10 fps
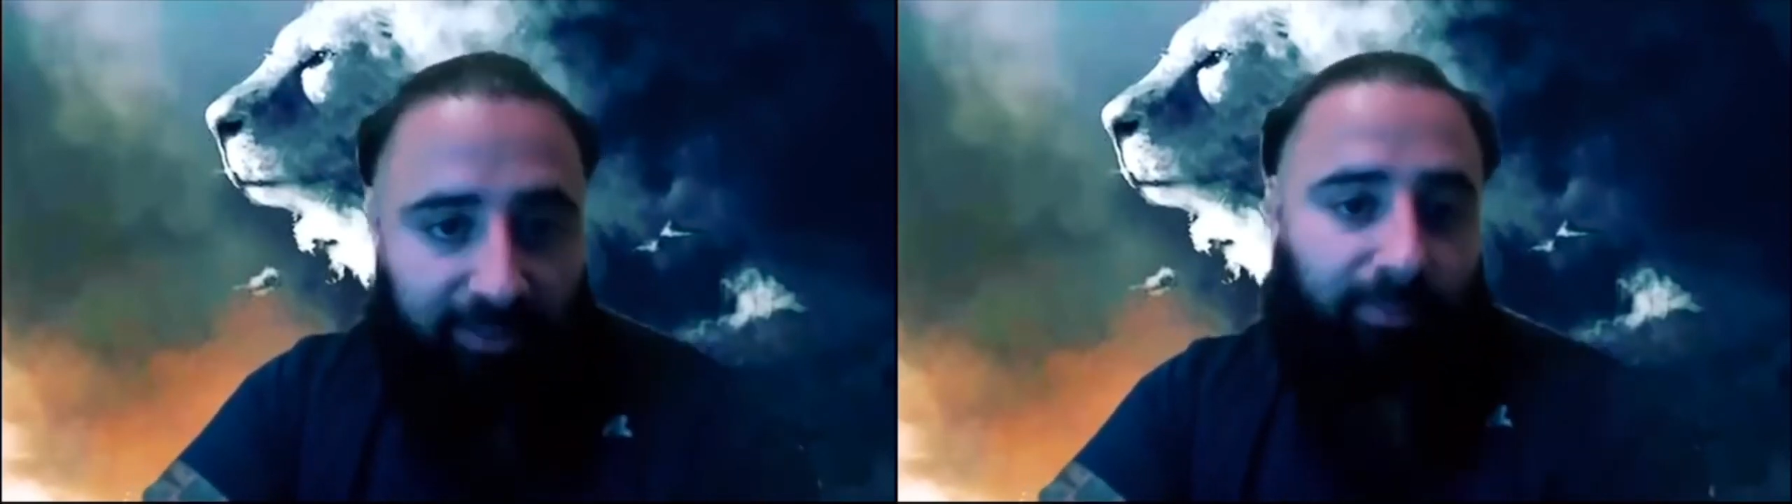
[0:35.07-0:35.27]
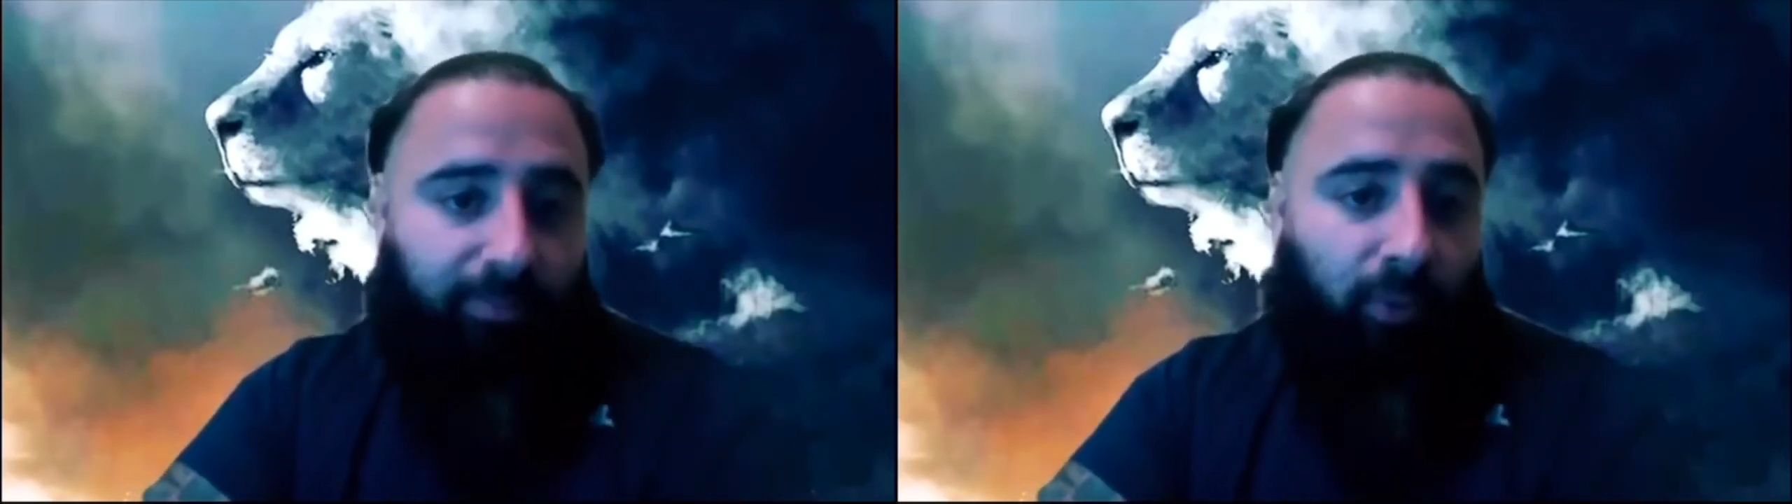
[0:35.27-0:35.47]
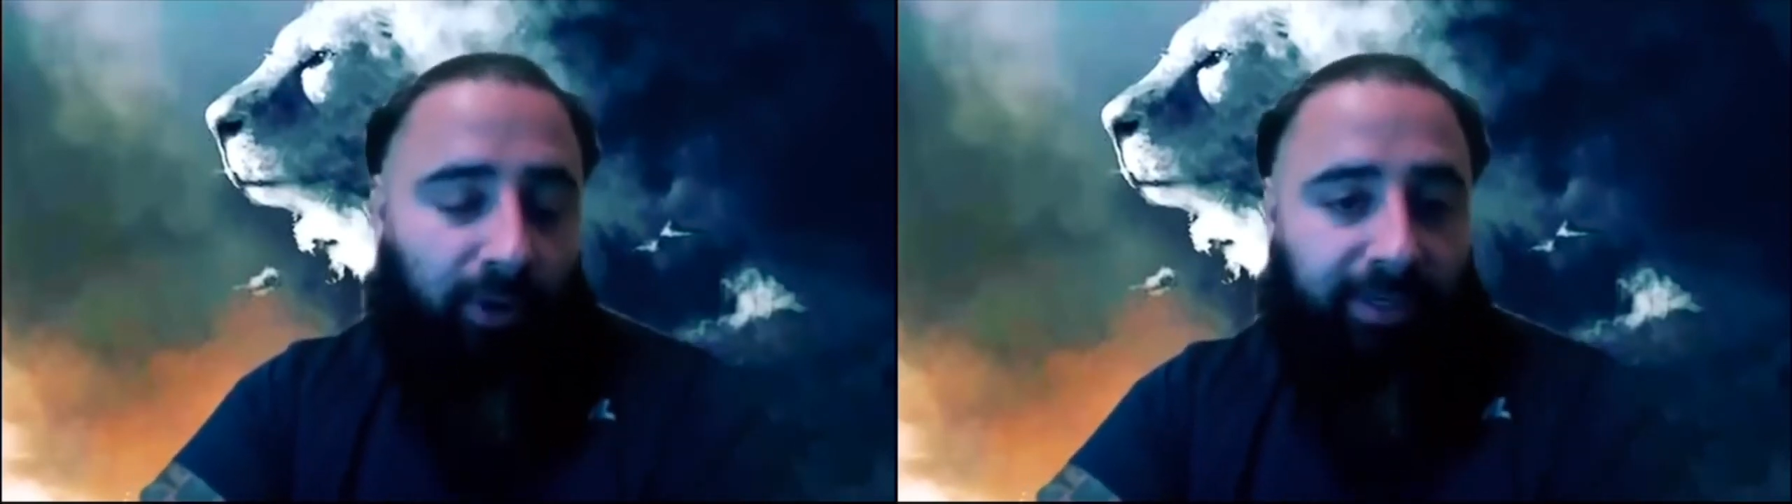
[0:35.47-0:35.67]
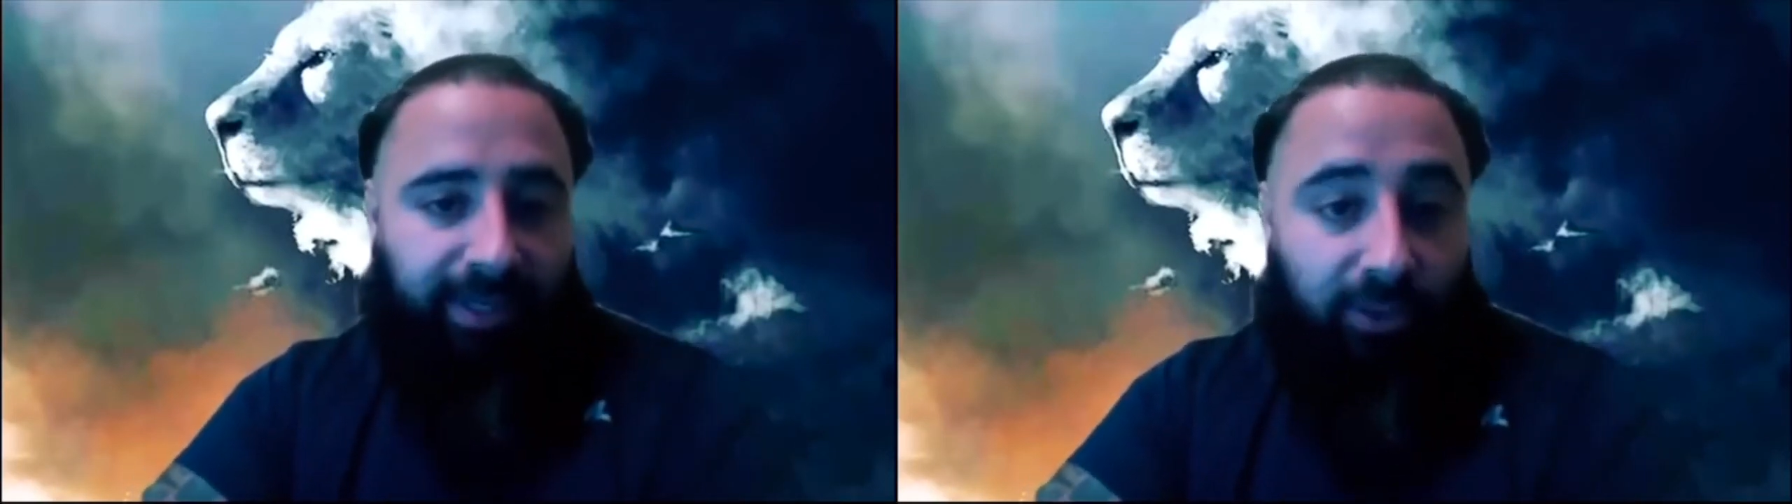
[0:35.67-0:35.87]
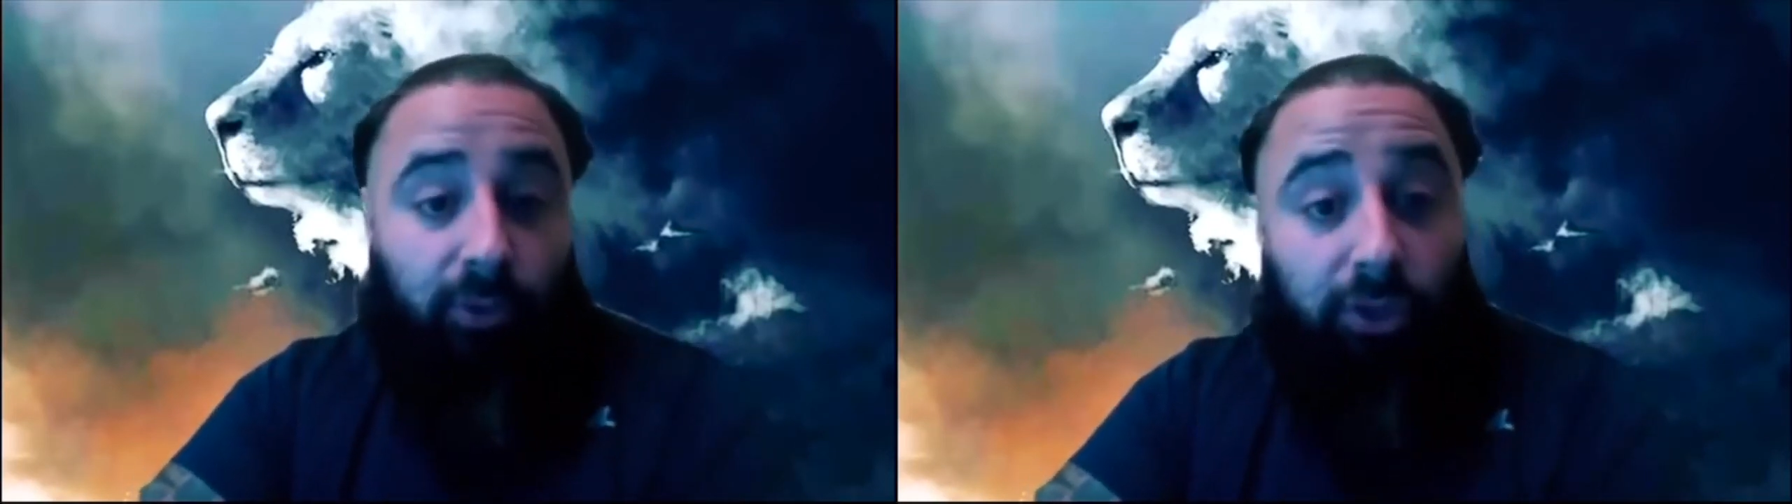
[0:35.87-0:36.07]
important that
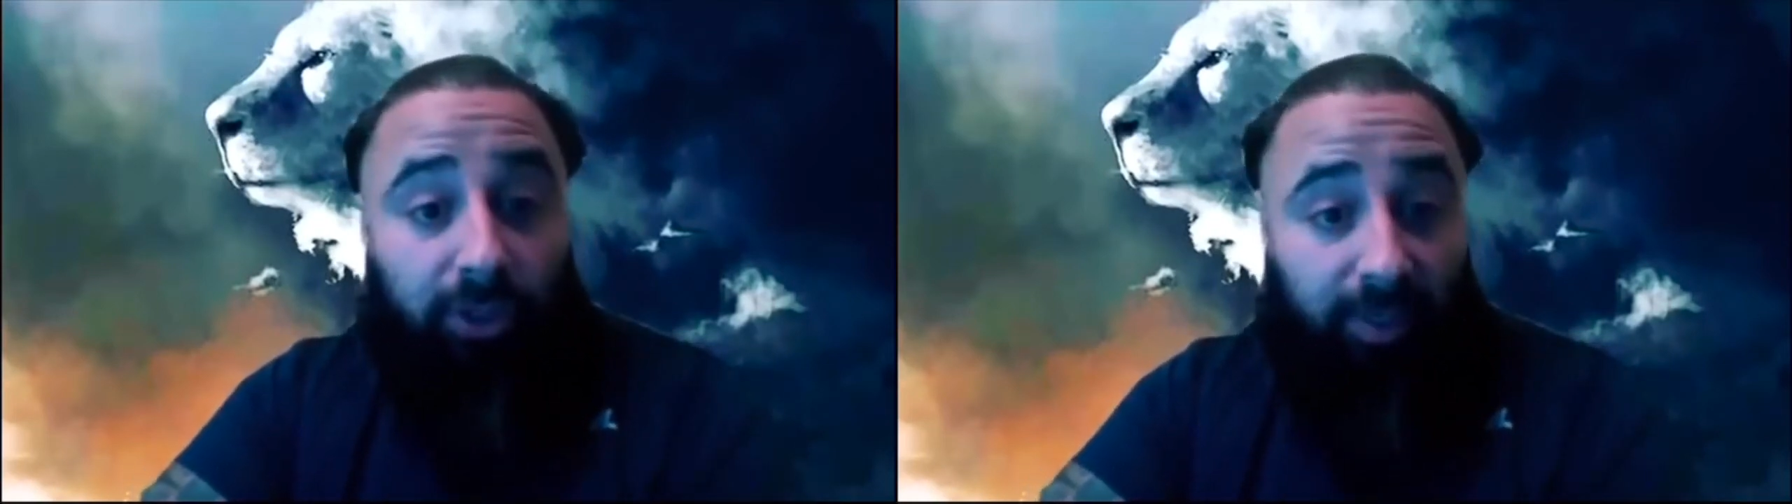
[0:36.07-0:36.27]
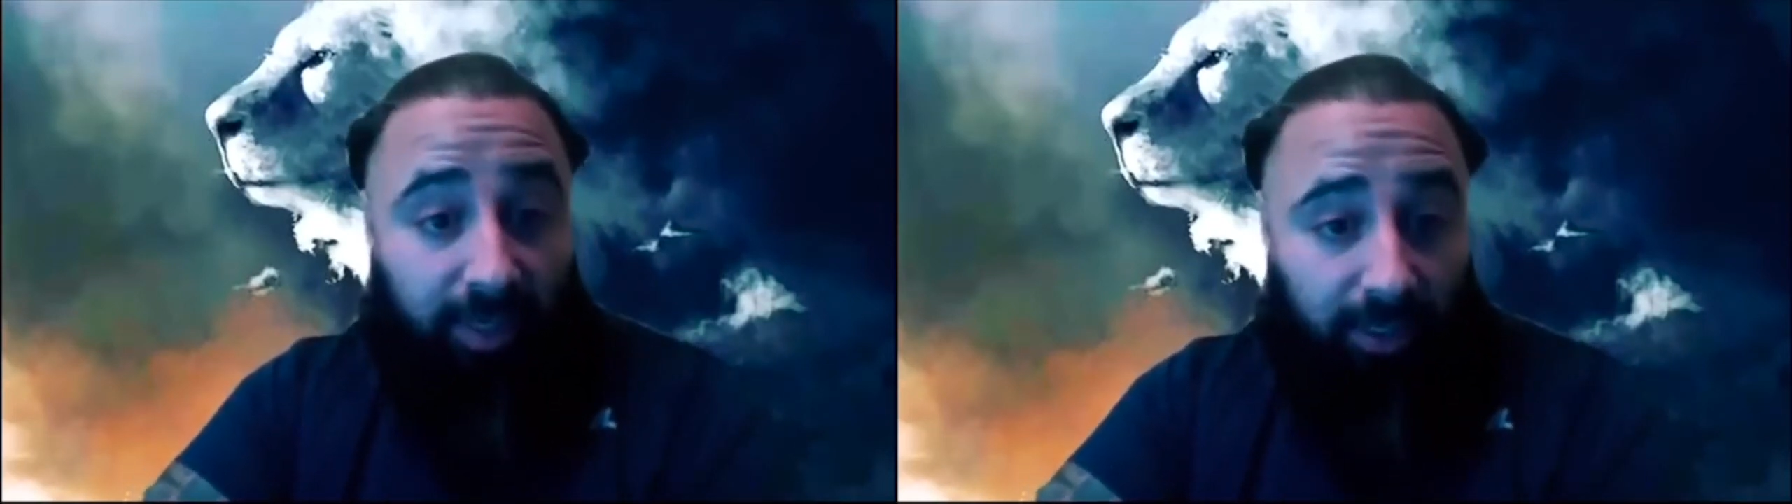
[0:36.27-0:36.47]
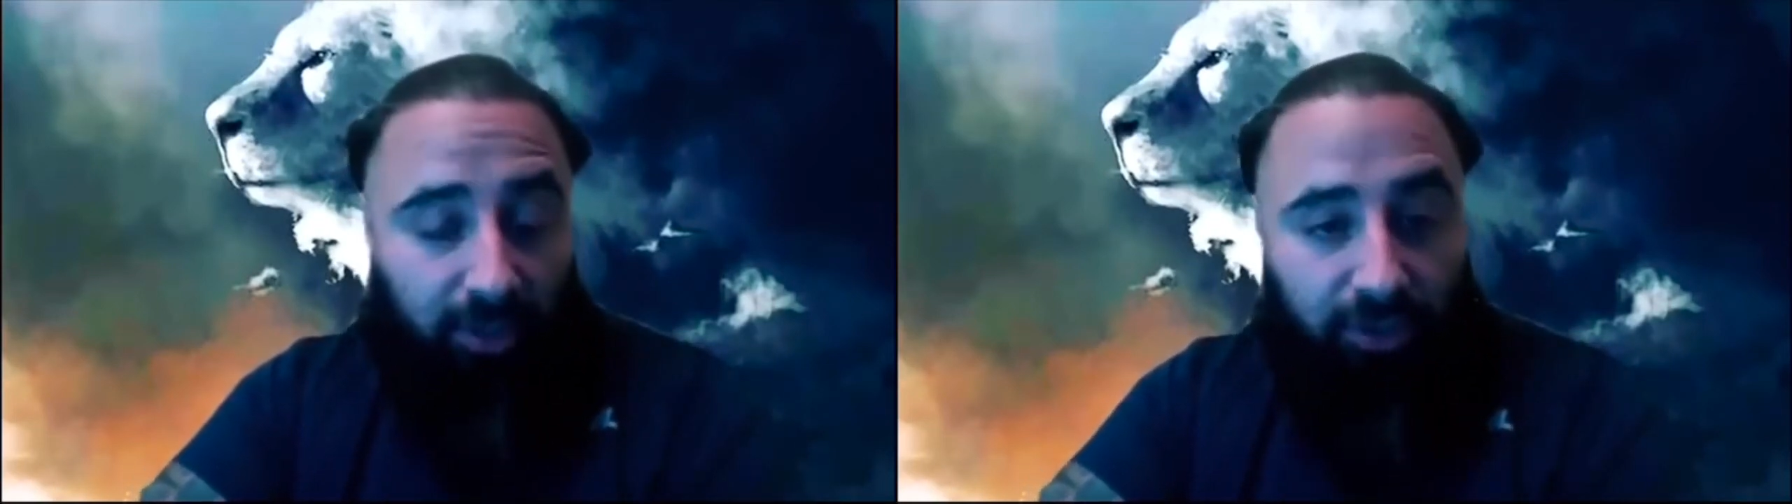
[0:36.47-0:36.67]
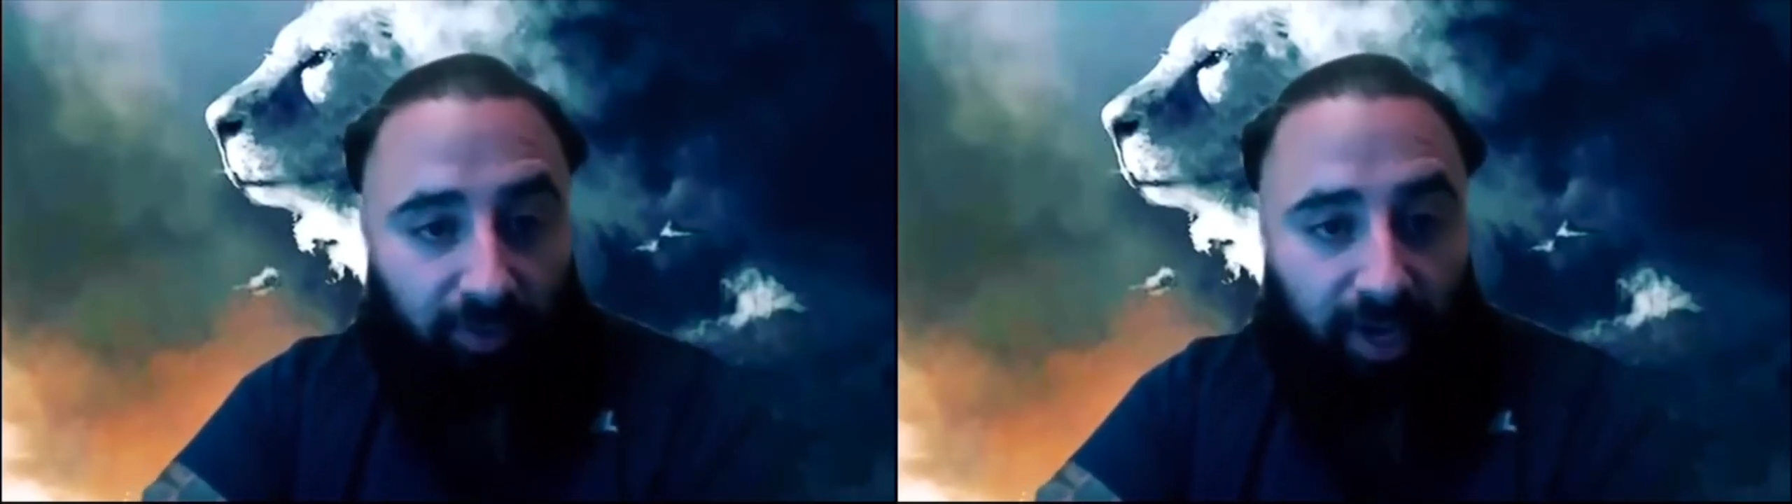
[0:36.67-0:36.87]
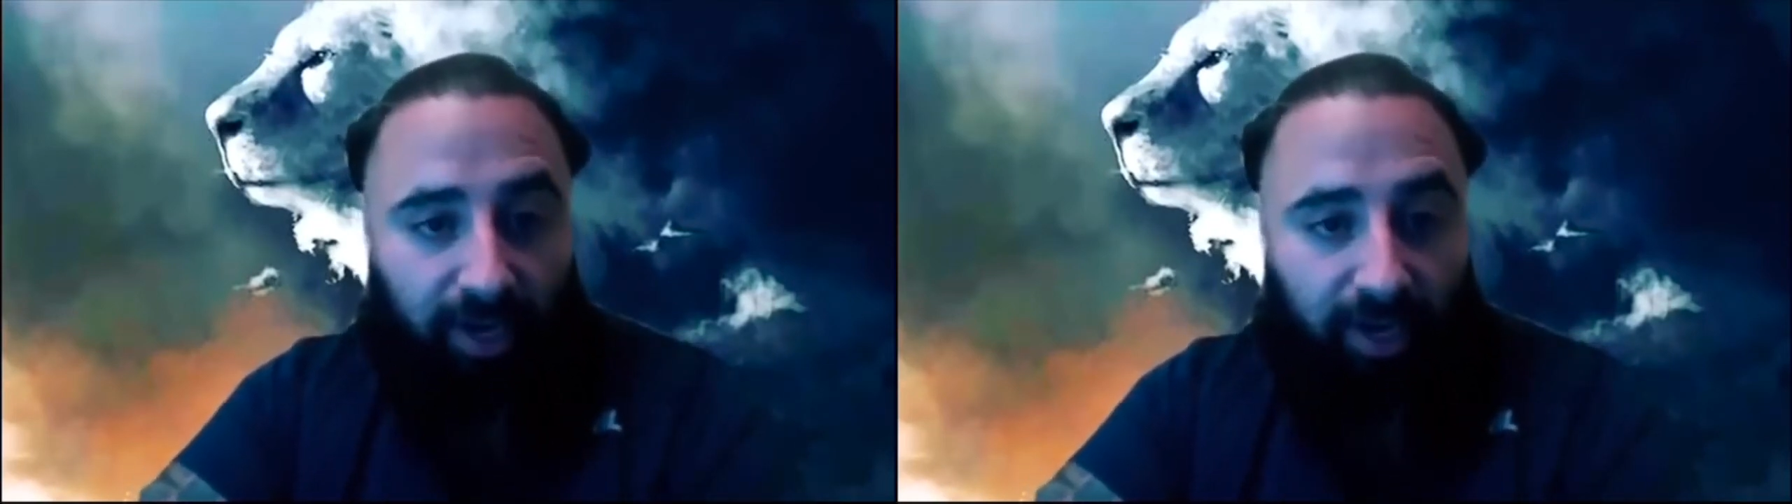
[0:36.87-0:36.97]
you should niche, right?